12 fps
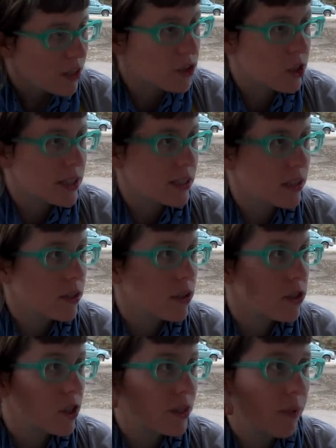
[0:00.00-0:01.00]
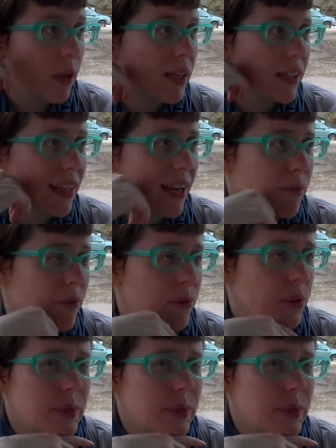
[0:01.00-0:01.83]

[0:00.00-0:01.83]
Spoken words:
Just probably, 3